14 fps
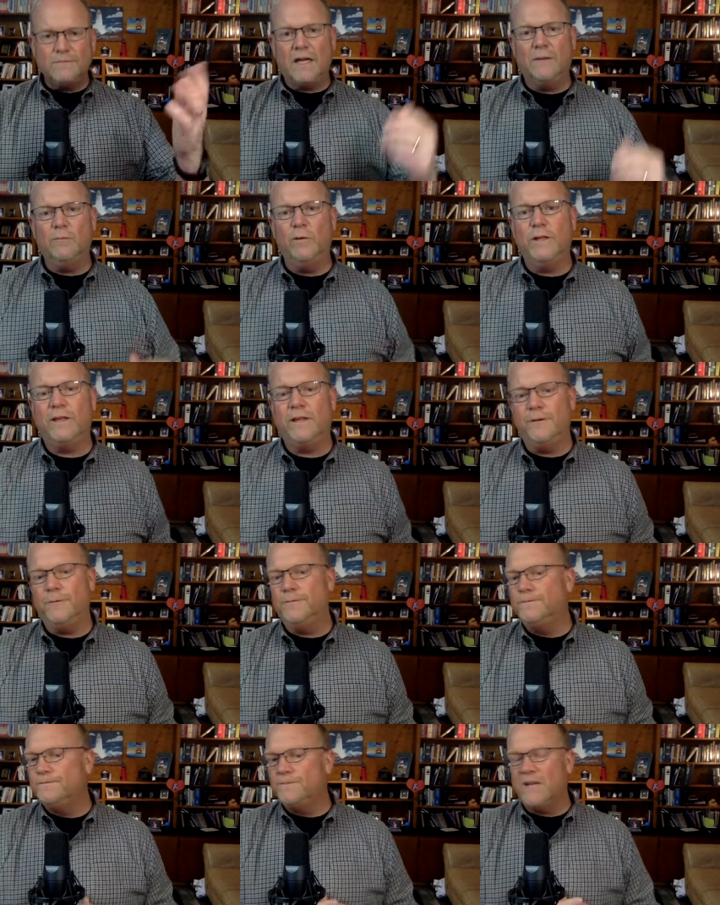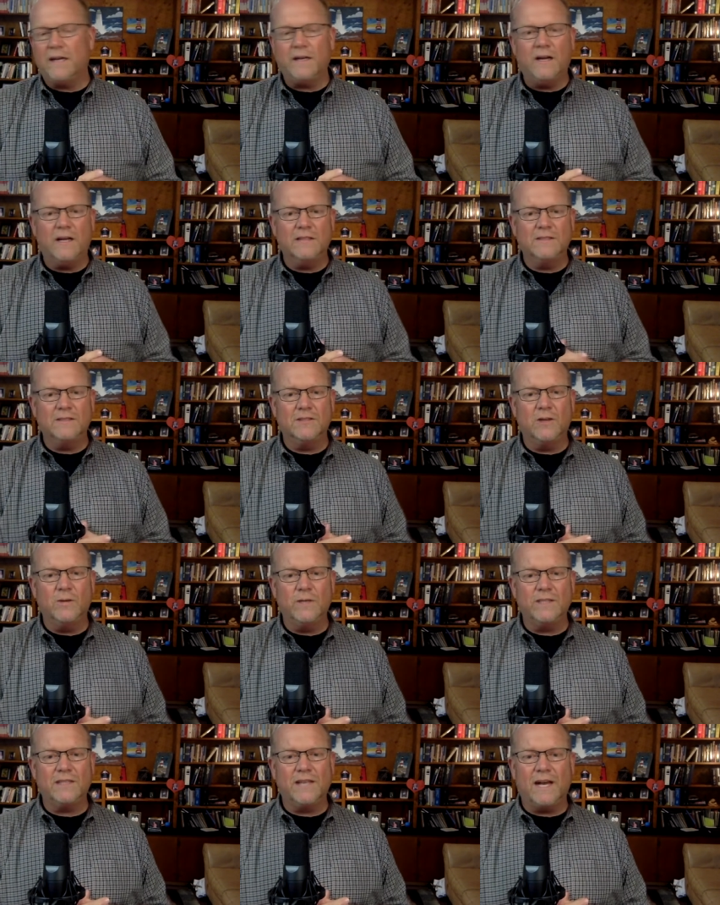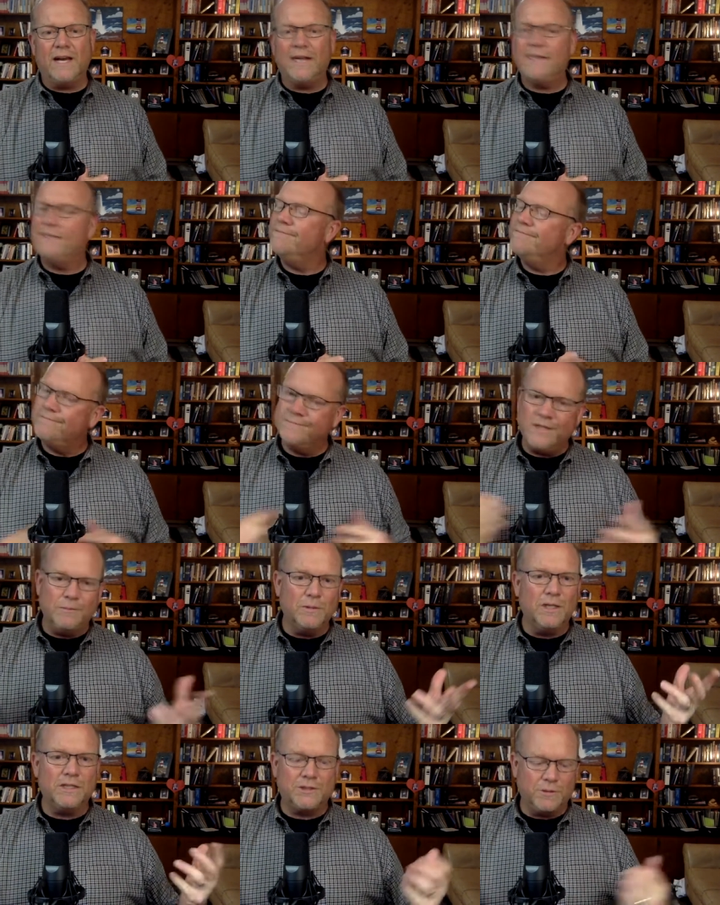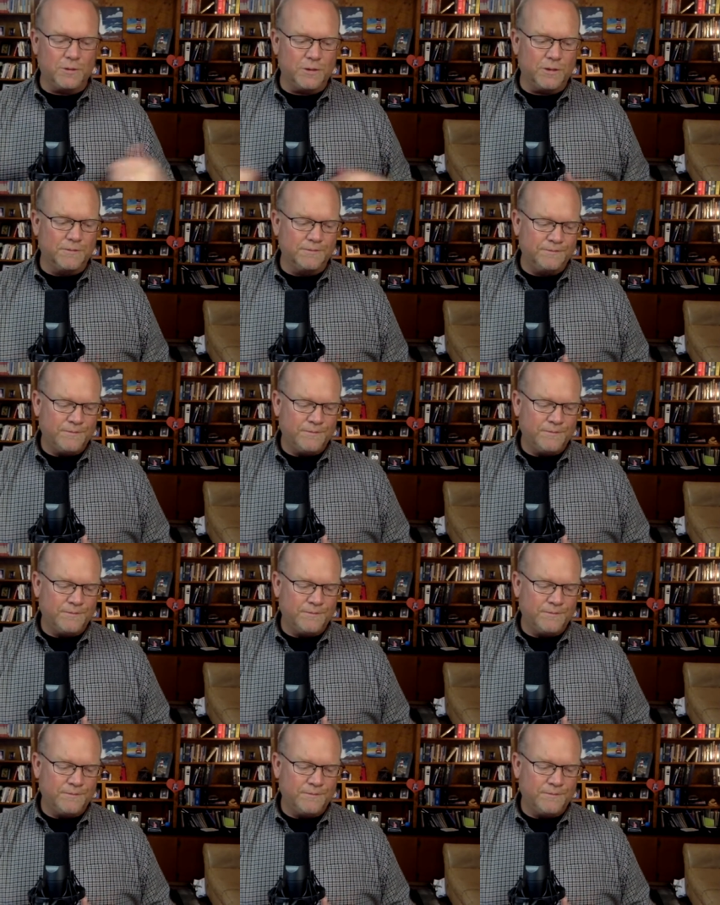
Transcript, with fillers: I'm with you. That cause is always God. I'm less sure.